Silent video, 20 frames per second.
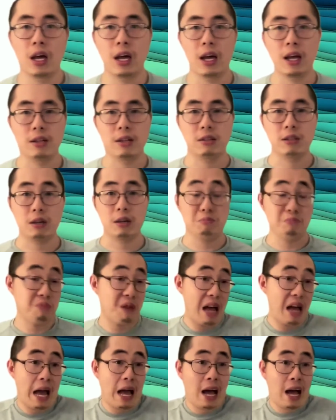And
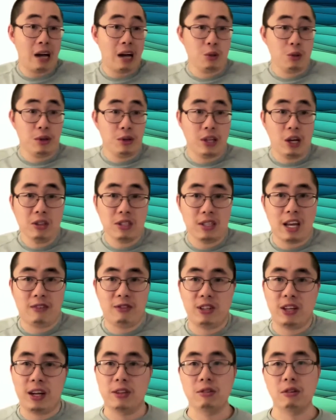how do we know it's an
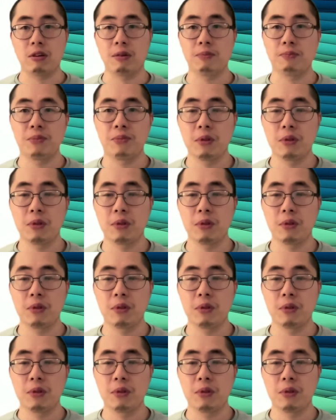advertiser?